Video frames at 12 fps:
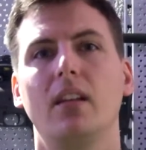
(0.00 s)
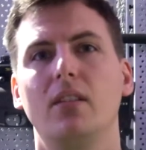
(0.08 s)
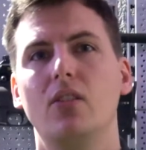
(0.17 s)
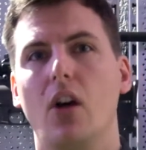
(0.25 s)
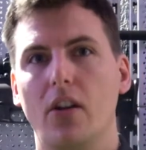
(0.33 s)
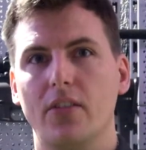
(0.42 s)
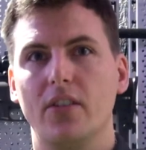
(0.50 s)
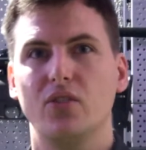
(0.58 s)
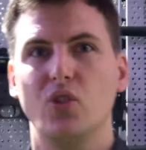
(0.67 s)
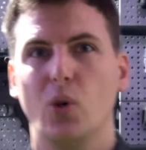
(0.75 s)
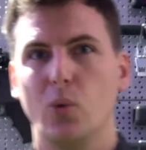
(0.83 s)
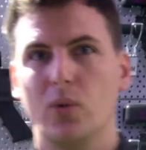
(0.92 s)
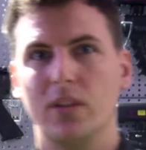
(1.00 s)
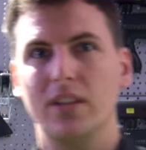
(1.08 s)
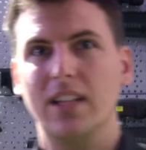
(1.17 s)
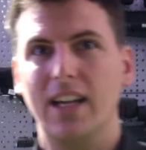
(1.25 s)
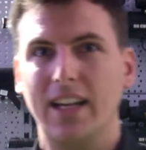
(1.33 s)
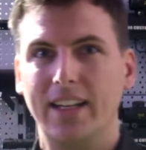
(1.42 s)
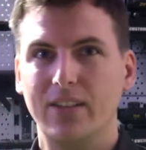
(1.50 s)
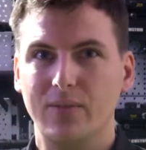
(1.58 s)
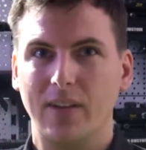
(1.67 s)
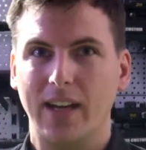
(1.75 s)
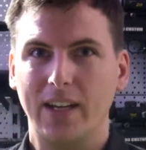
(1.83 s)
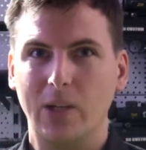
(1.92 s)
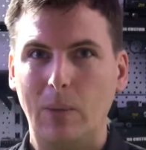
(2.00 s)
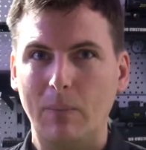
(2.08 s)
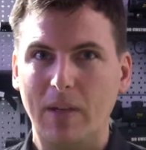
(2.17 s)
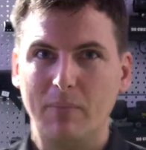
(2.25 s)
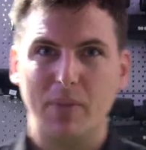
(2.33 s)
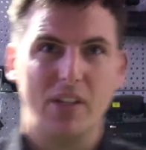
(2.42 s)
not the total line of iCombat,